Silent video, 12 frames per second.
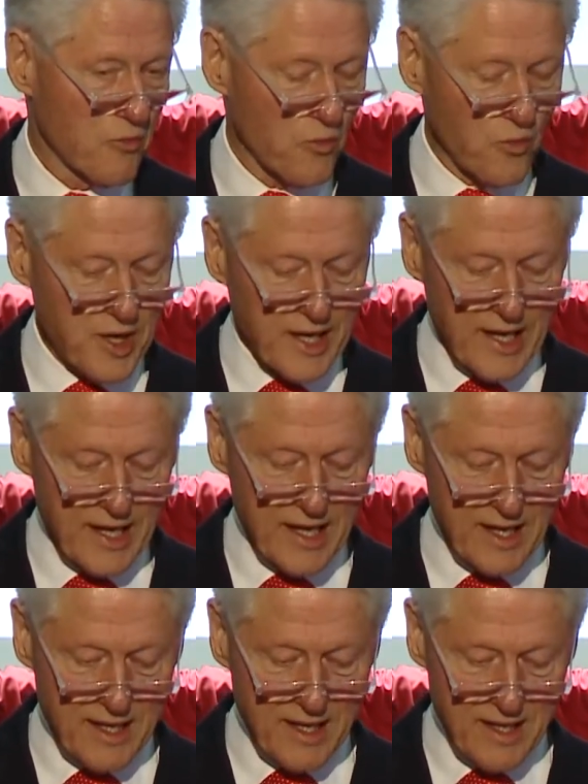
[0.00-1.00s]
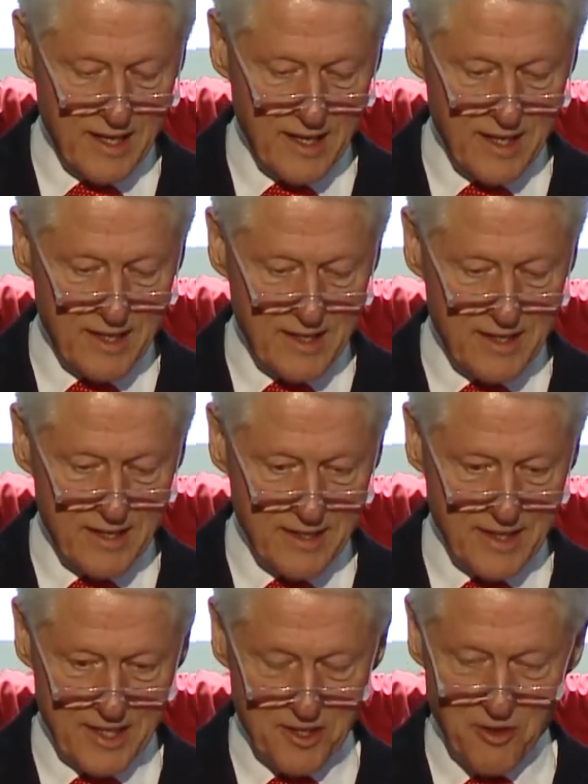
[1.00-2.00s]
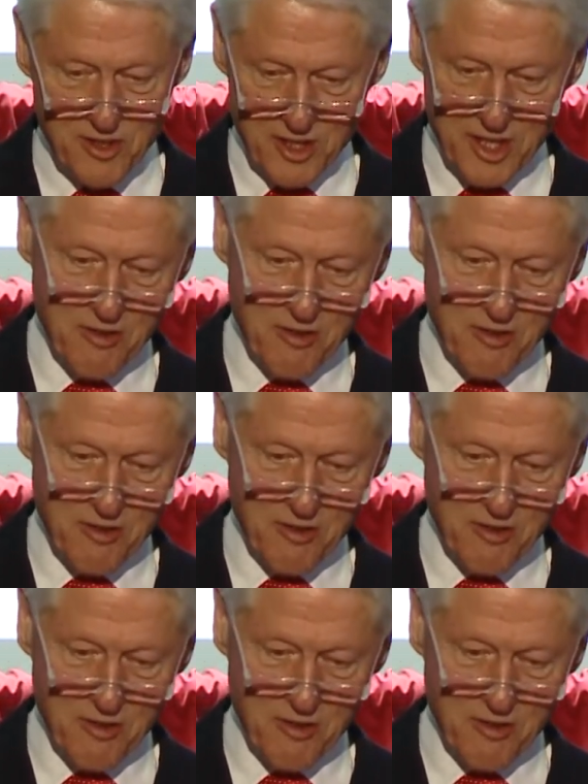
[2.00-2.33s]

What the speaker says: We need to look